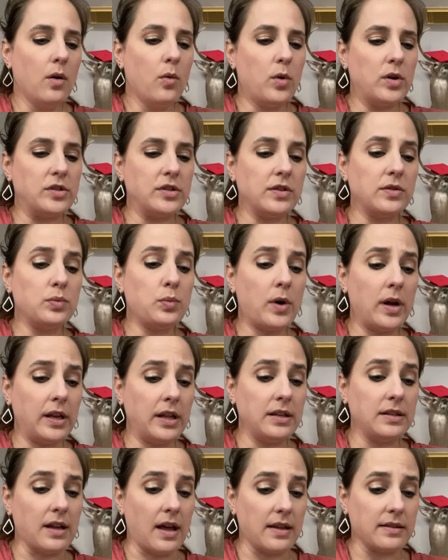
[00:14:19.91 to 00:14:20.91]
which is what
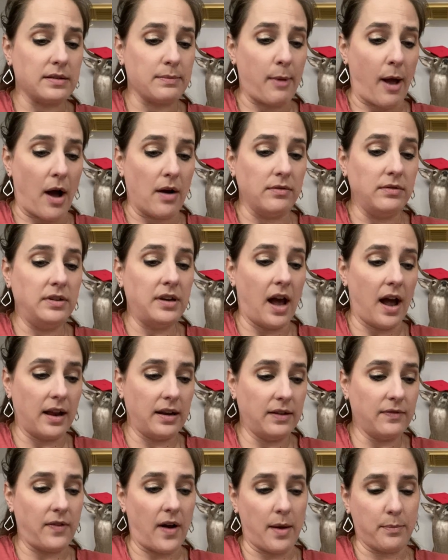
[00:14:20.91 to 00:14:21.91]
he does about
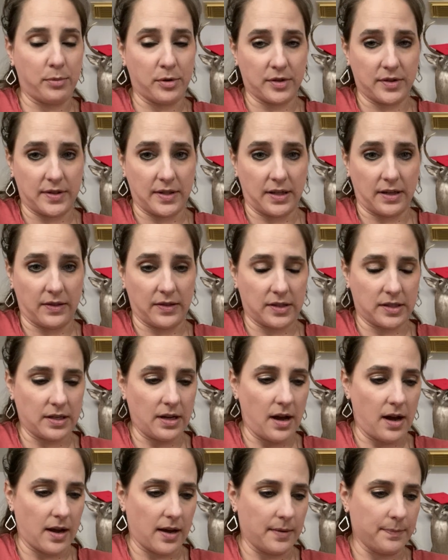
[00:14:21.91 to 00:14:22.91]
95% of the
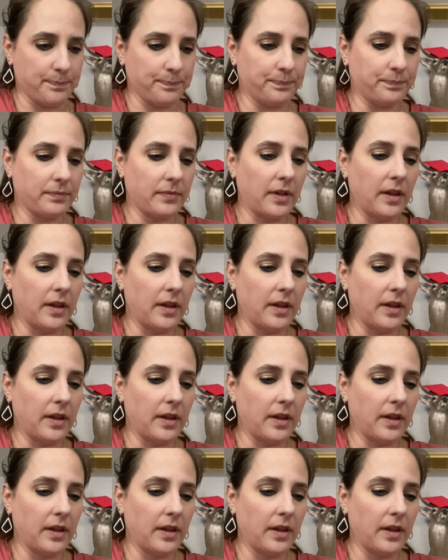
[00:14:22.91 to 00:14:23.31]
time.